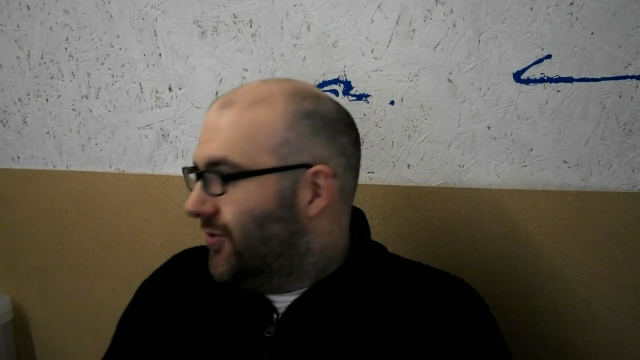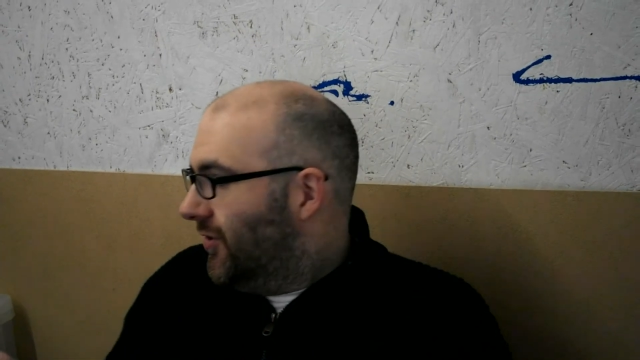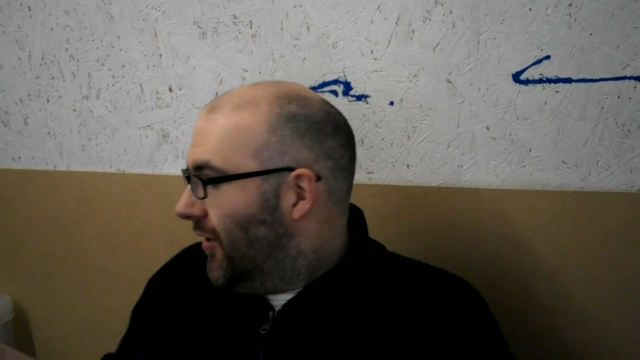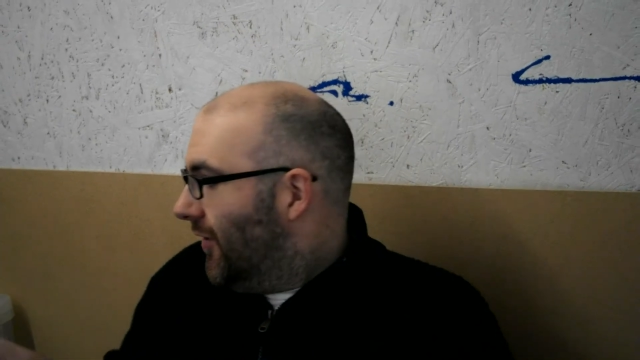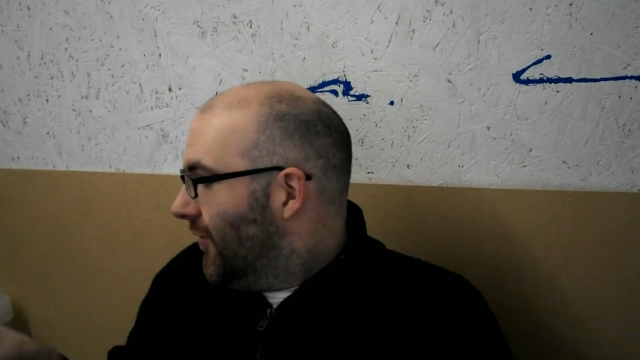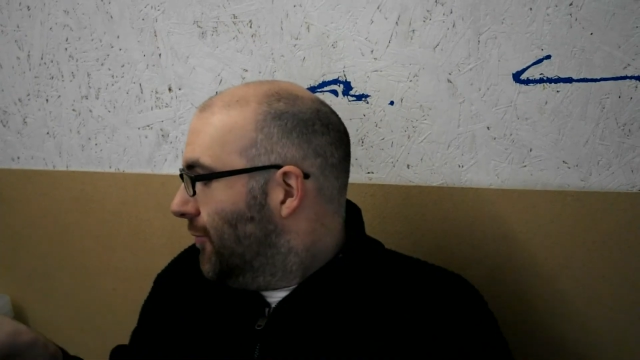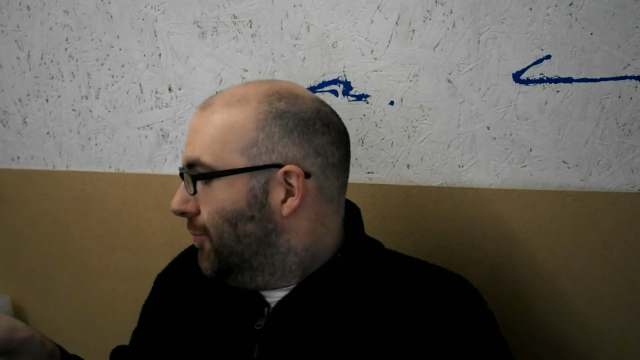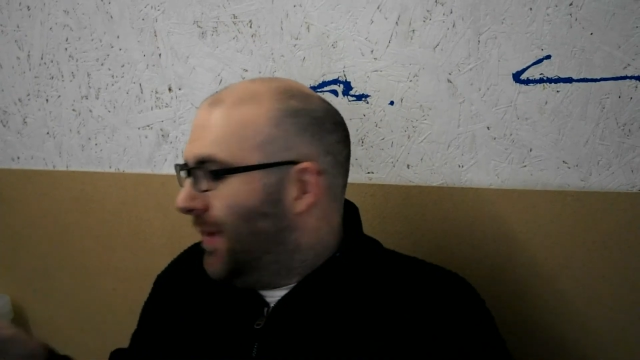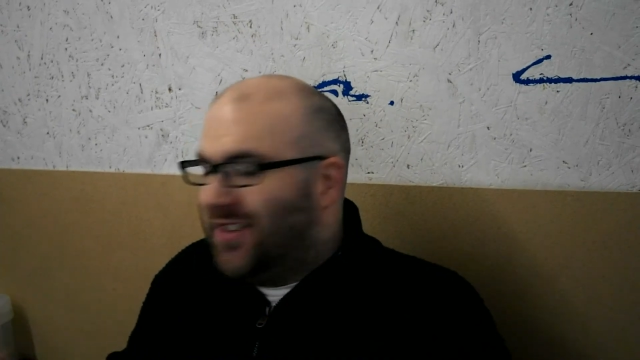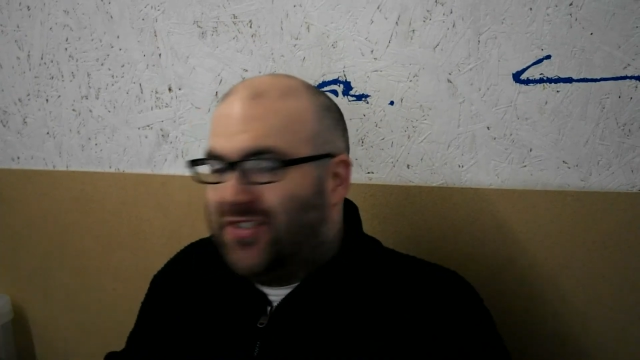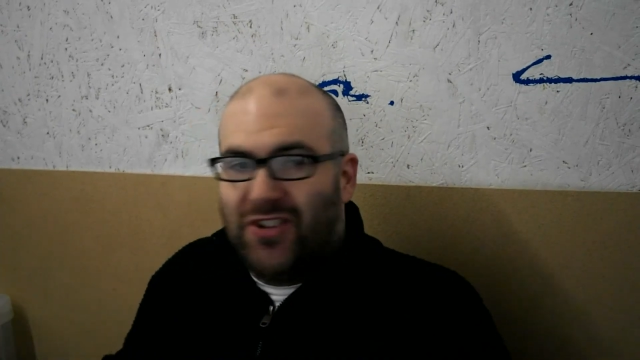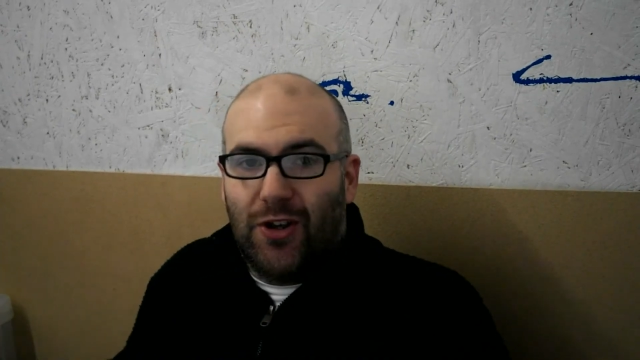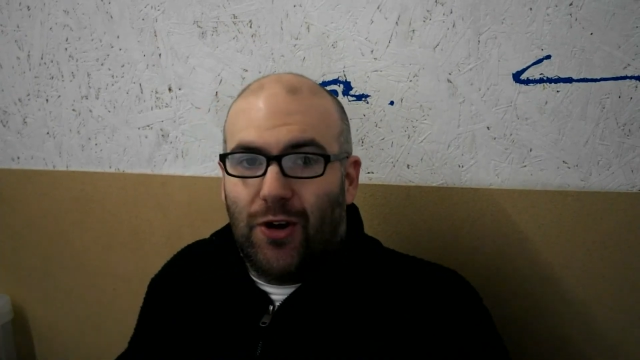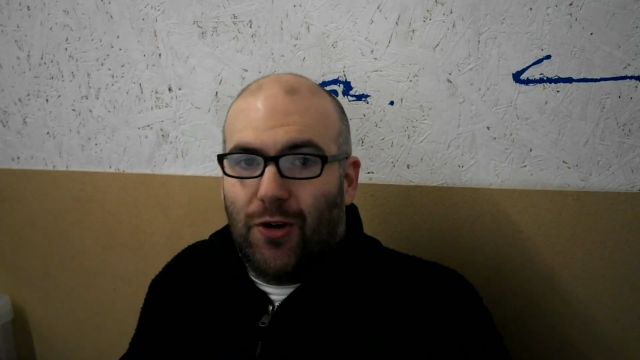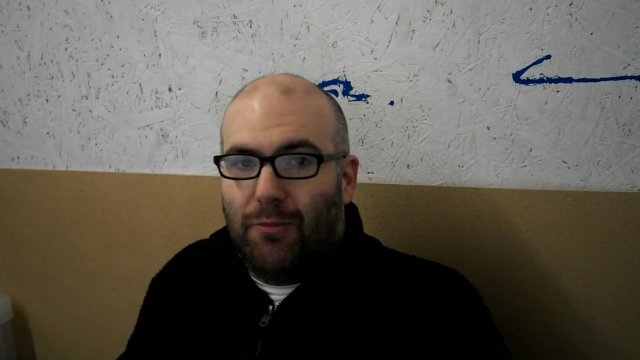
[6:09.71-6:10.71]
I've
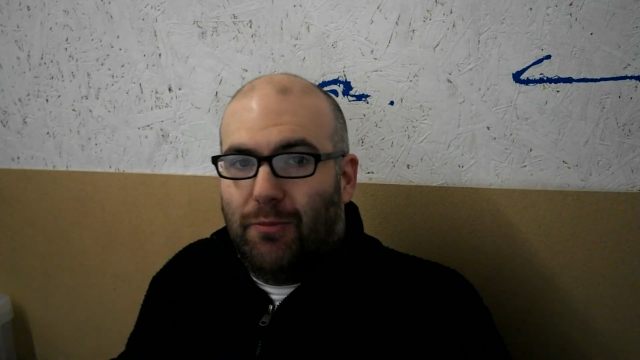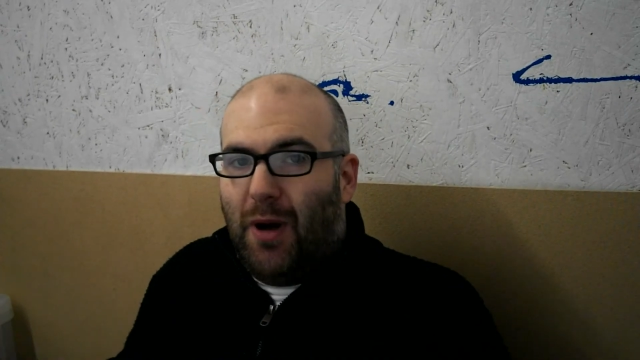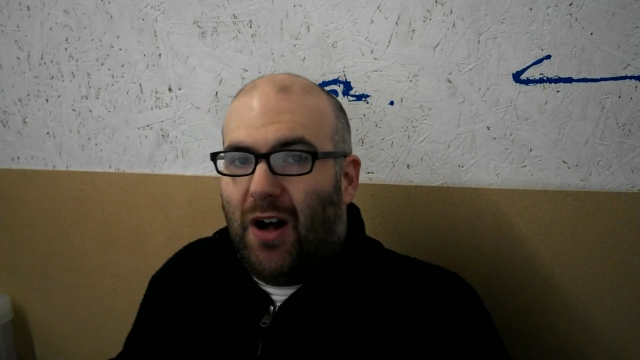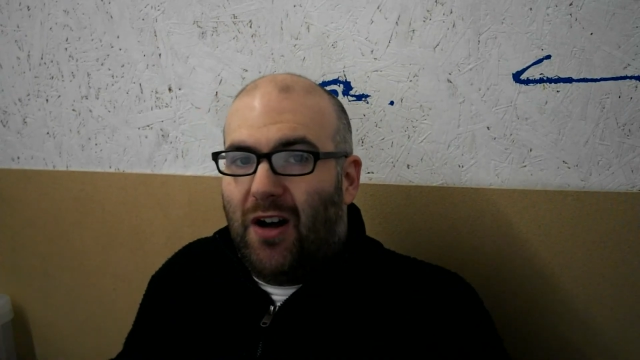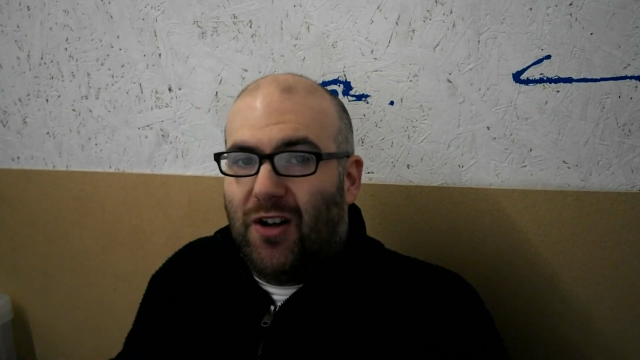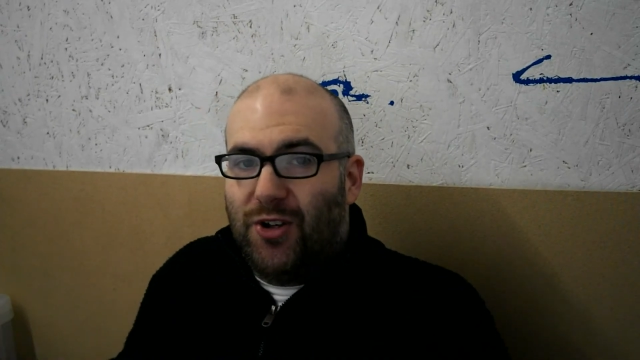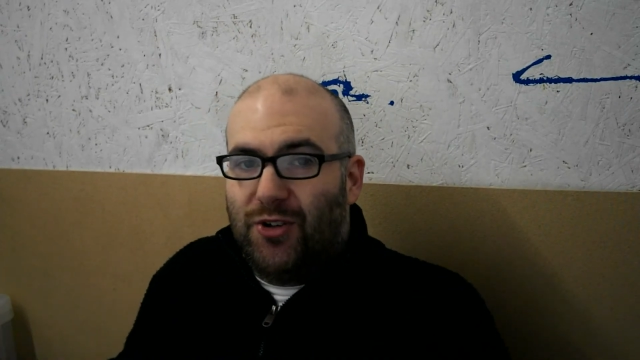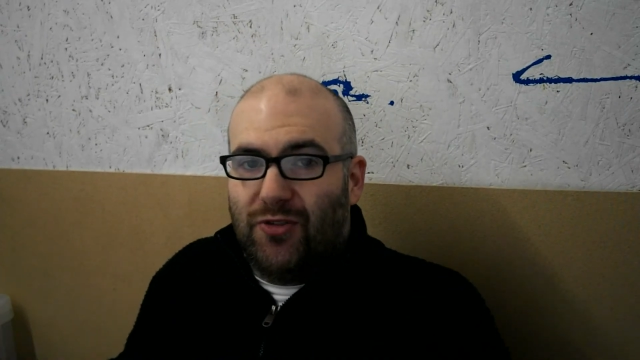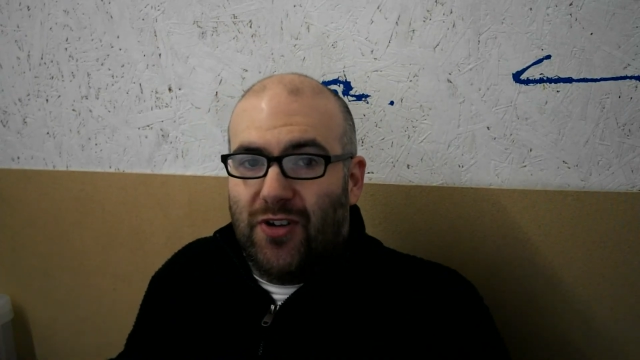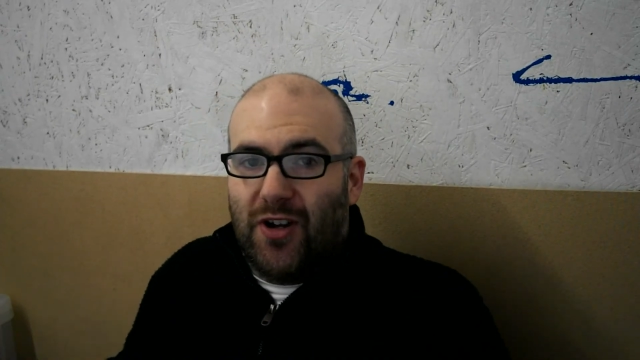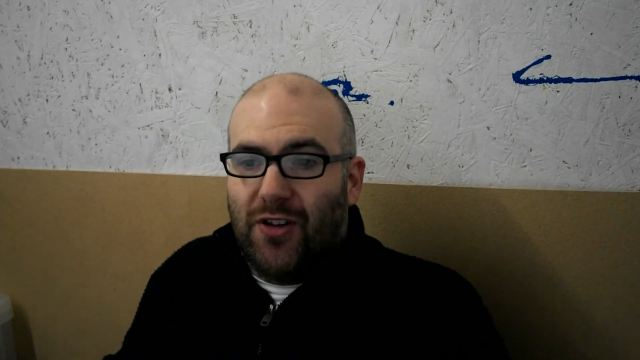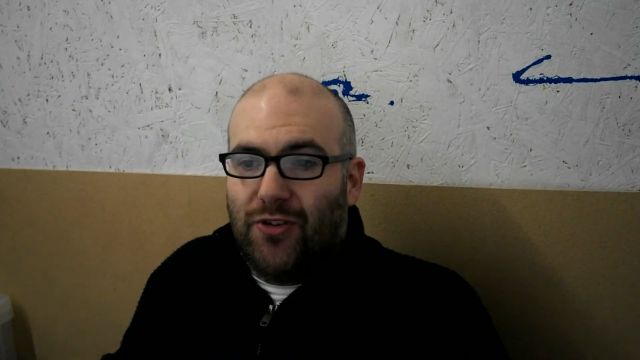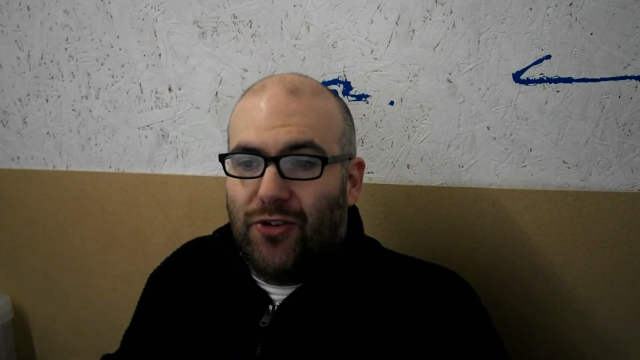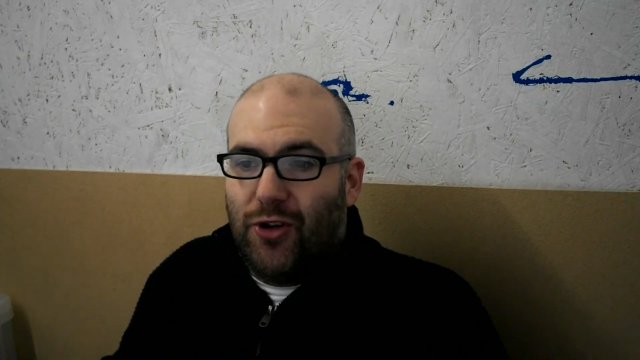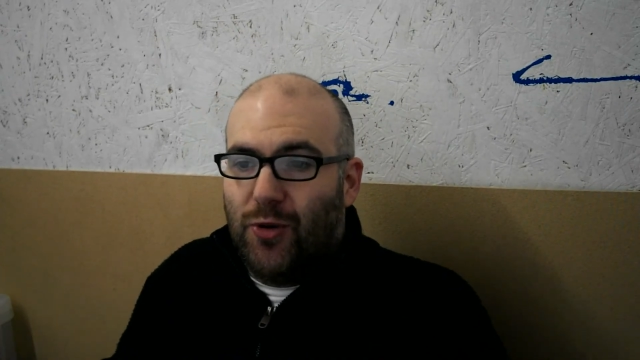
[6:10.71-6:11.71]
basically got parts for
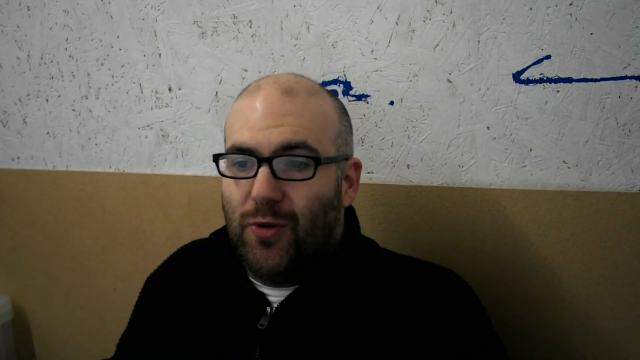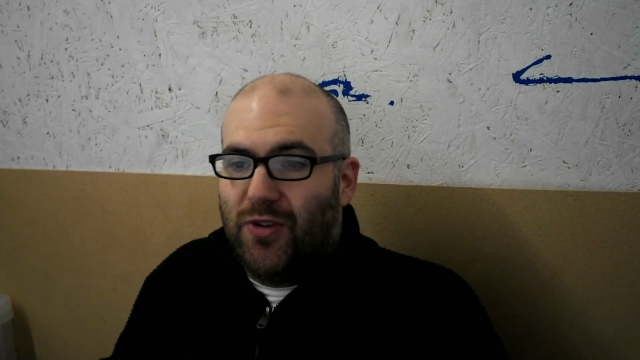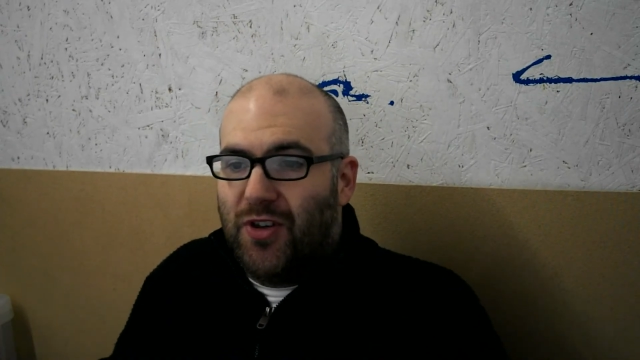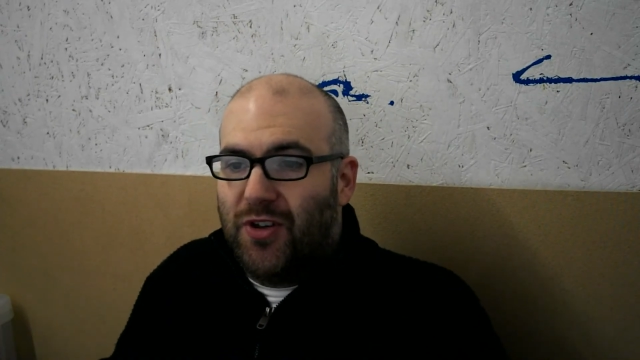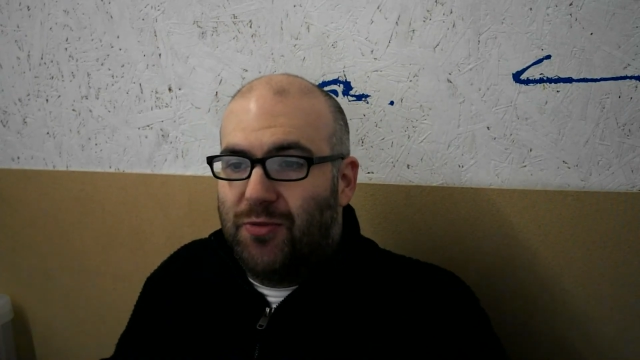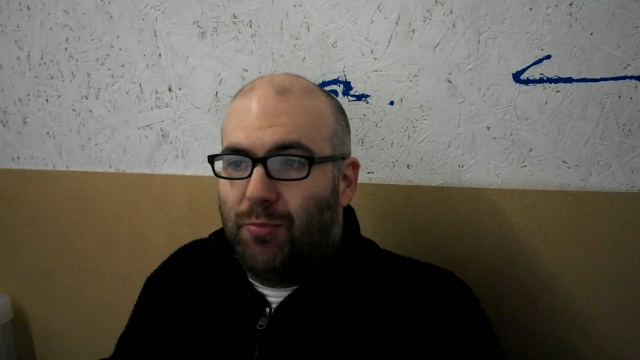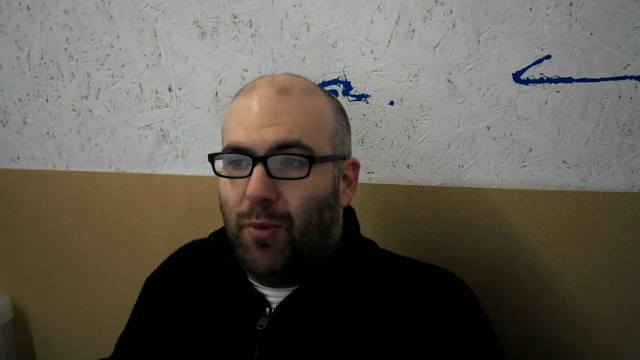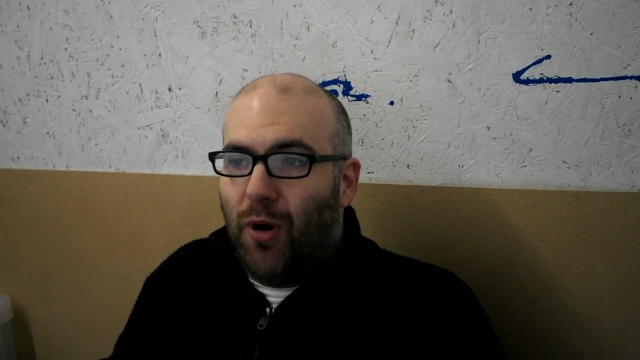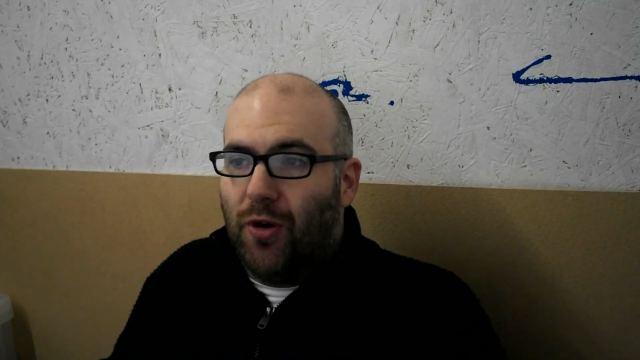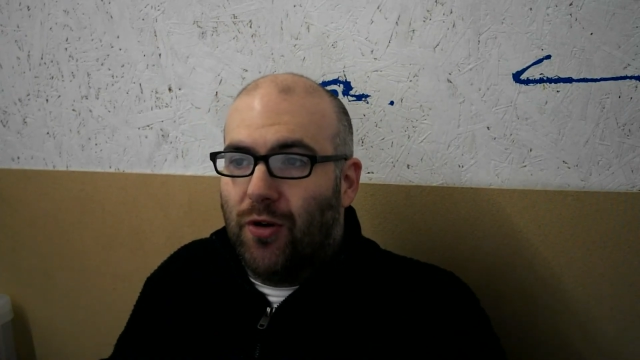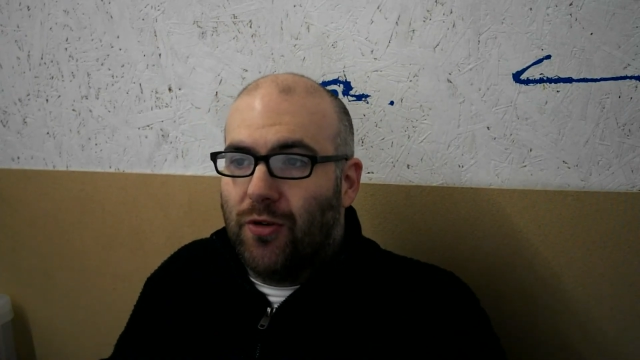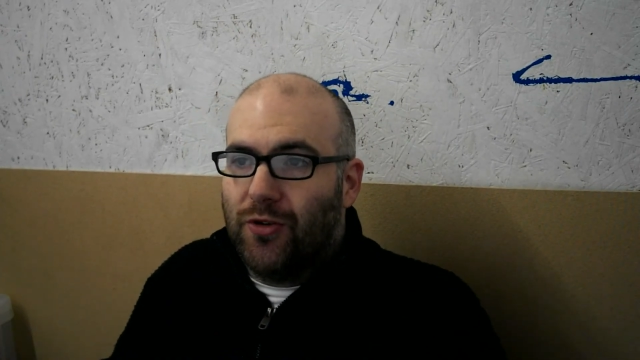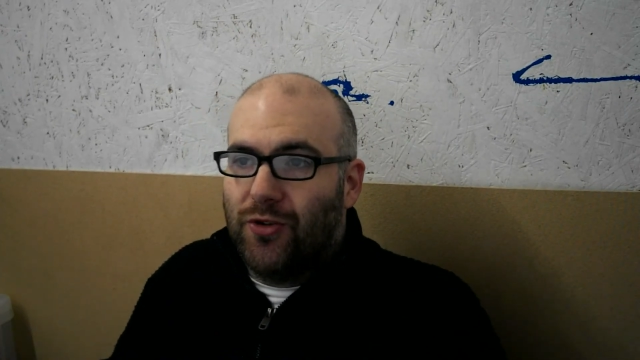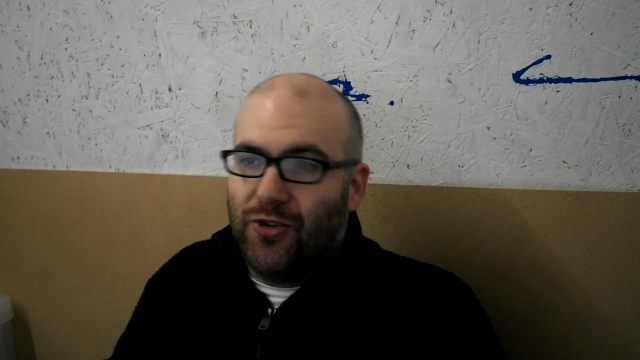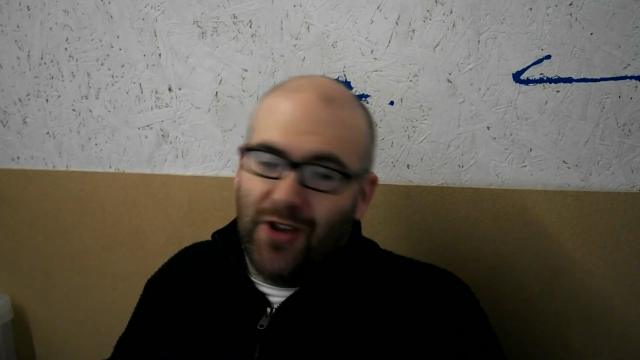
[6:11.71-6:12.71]
another 2 in this
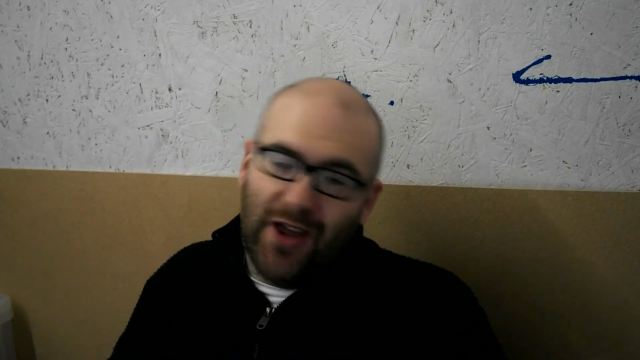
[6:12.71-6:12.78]
box,